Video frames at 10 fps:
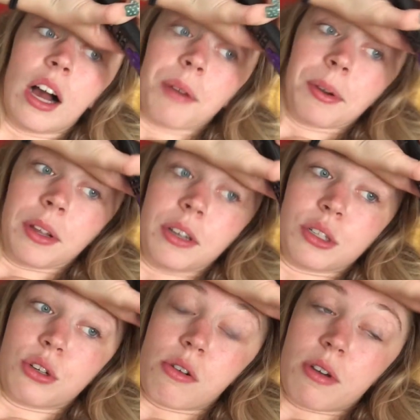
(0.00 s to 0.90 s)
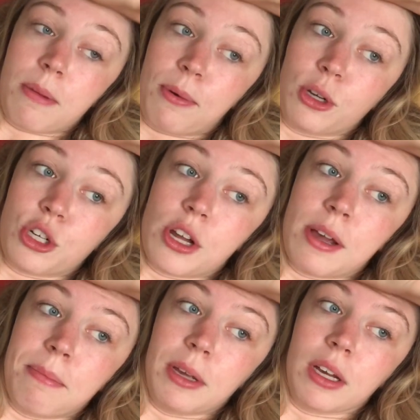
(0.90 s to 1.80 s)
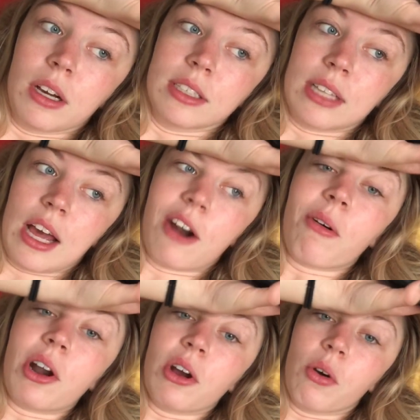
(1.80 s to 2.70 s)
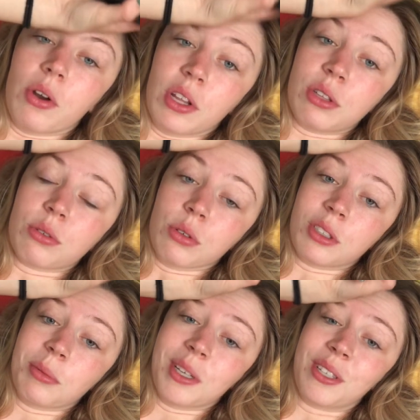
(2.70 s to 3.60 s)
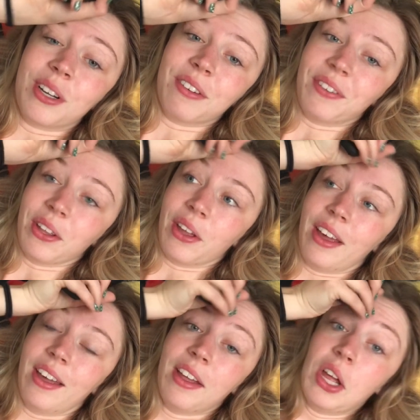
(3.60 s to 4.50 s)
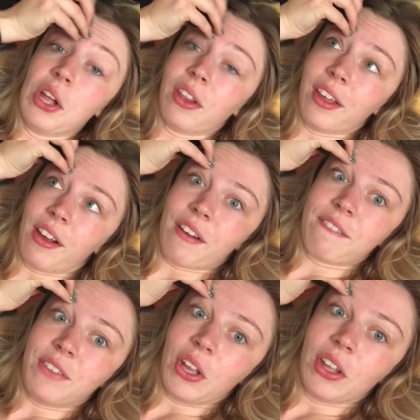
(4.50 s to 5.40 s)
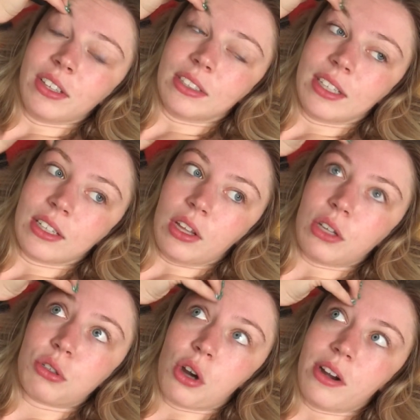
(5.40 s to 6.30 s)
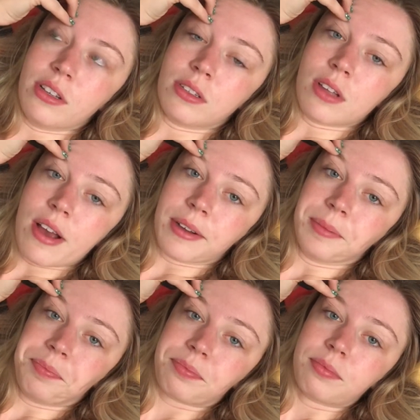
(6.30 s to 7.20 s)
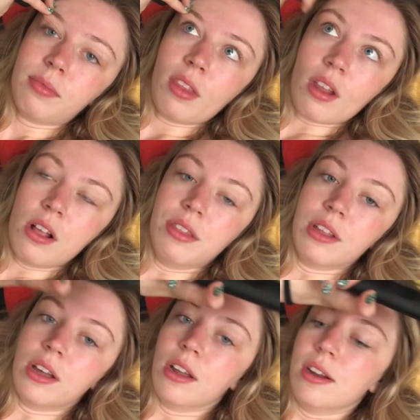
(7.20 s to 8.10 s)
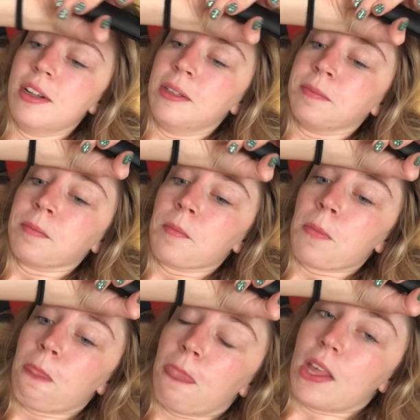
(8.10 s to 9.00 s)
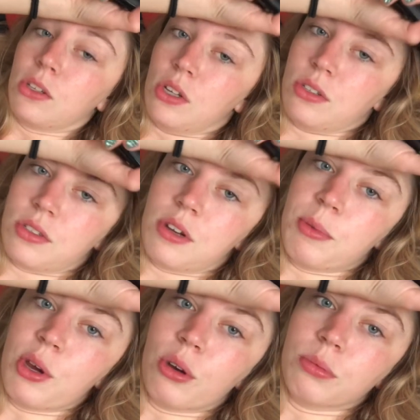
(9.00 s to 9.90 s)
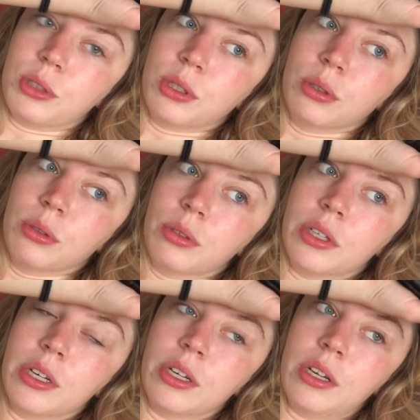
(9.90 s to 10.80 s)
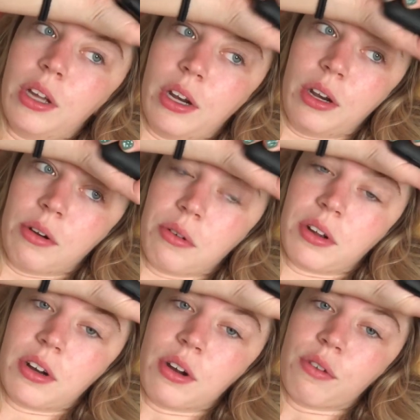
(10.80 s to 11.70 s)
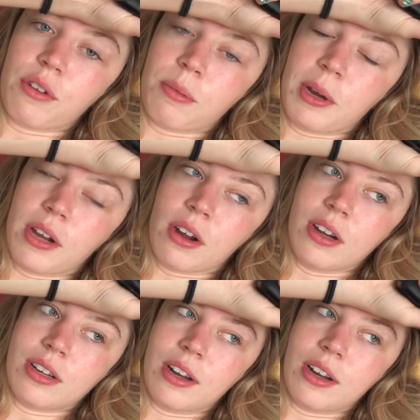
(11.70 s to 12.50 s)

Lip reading: I really just don't want to push it because I don't want to go into the school semester feeling sick, like starting sick. And then Dalton's gonna be home soon, and I know we're gonna go for a bike ride